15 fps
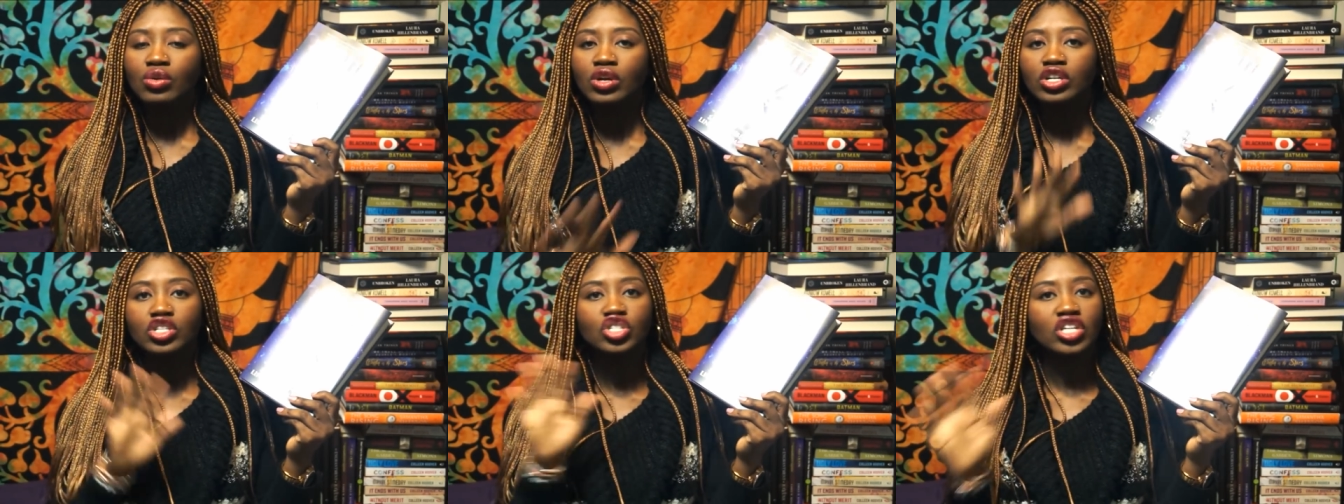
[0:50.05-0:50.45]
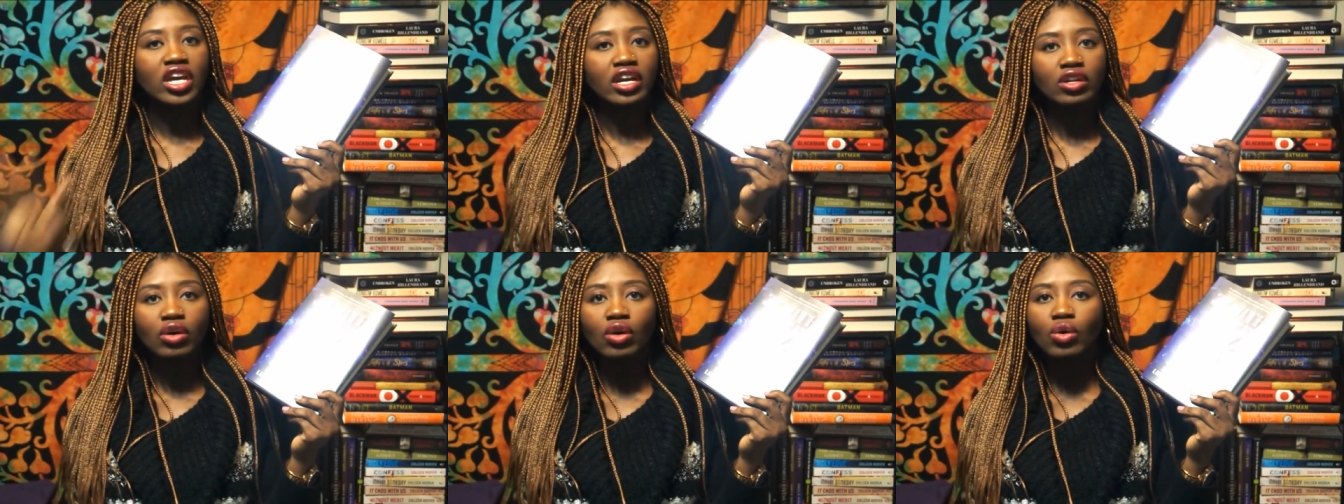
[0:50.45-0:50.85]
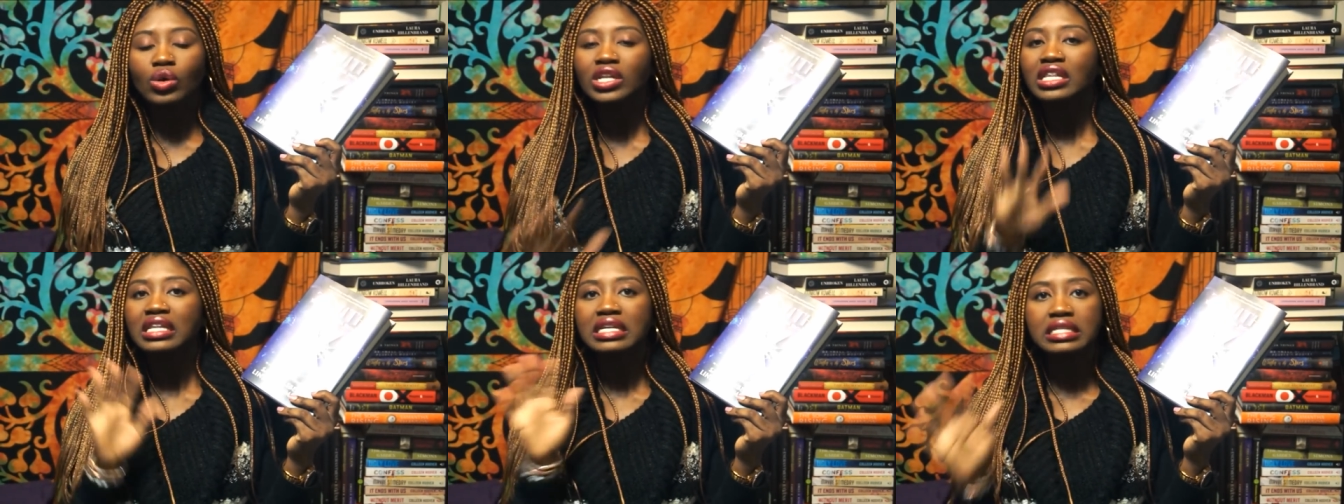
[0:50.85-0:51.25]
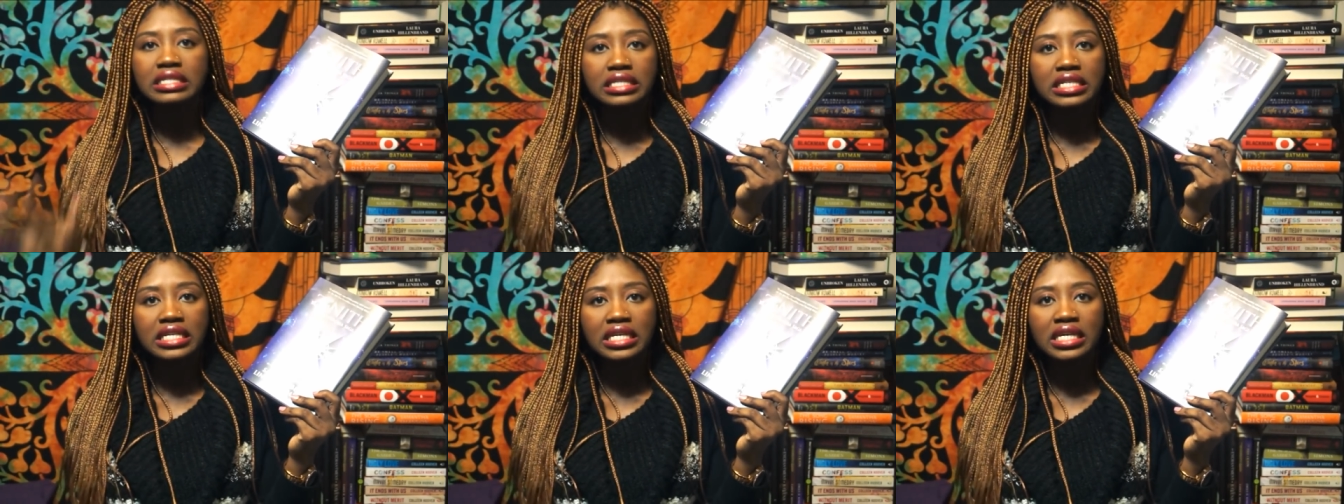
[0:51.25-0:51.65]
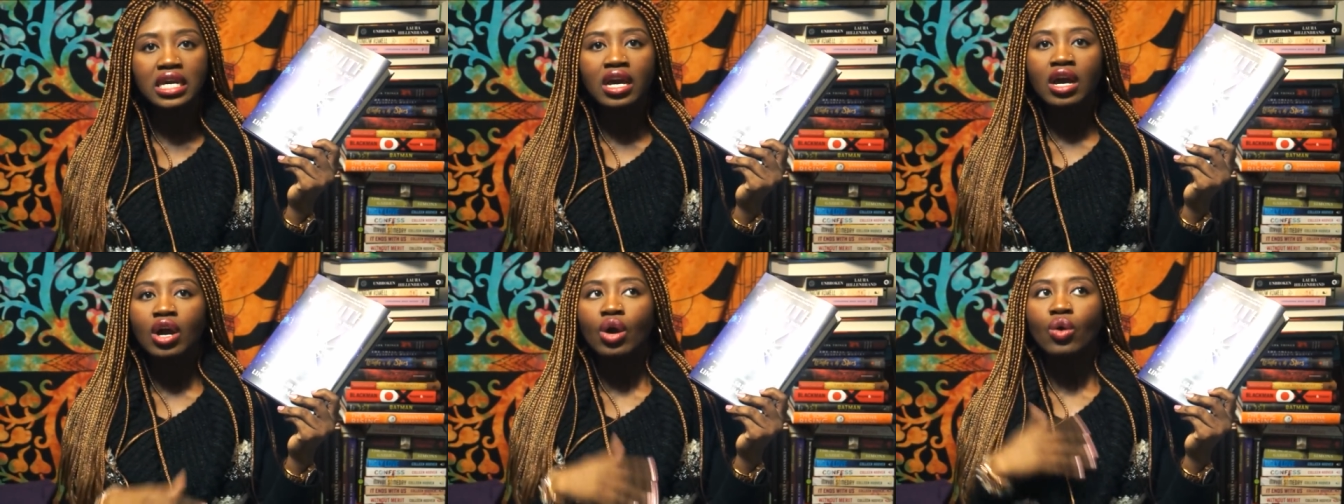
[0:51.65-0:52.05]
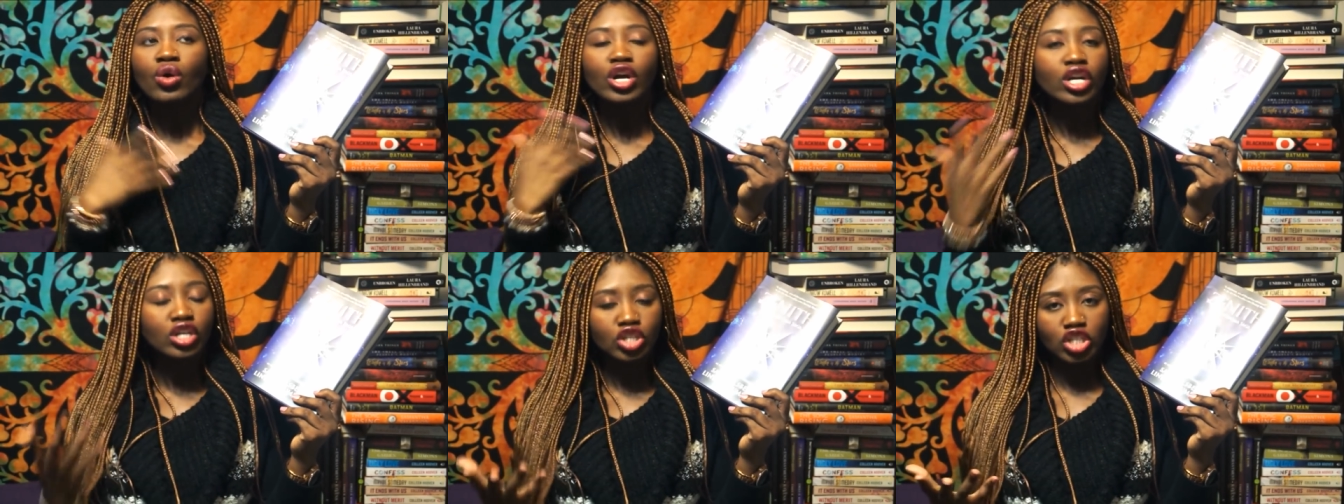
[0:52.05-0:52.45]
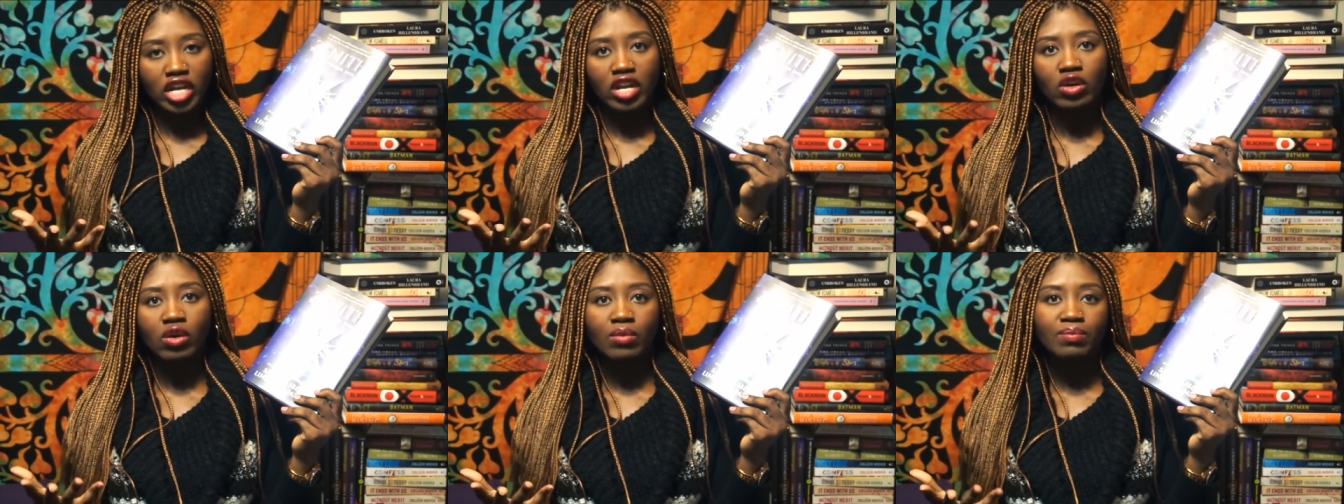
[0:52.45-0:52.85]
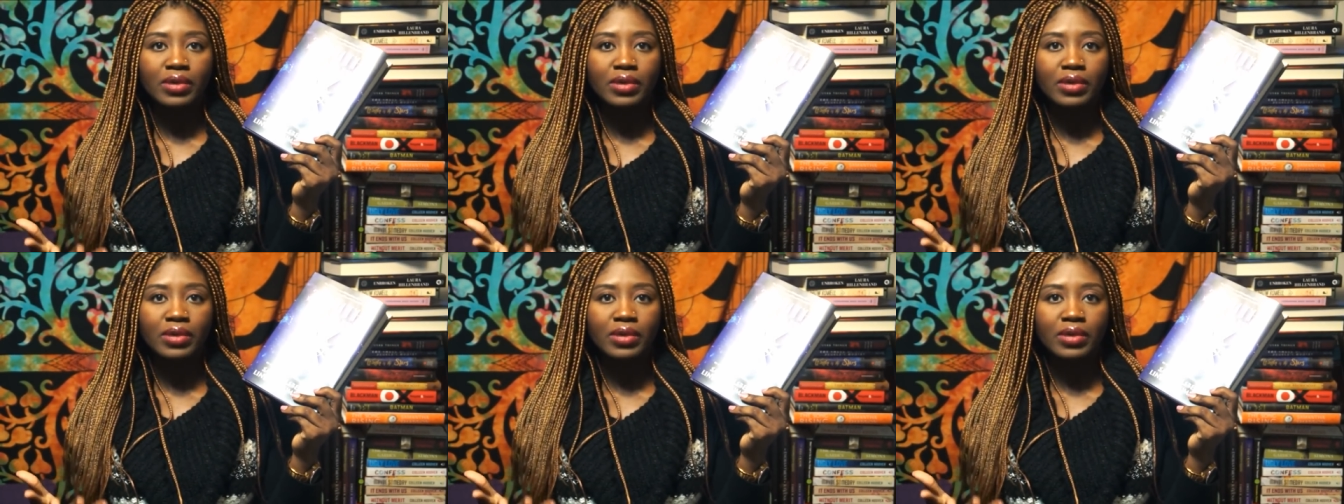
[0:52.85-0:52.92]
her channel or Lindsay or her channel,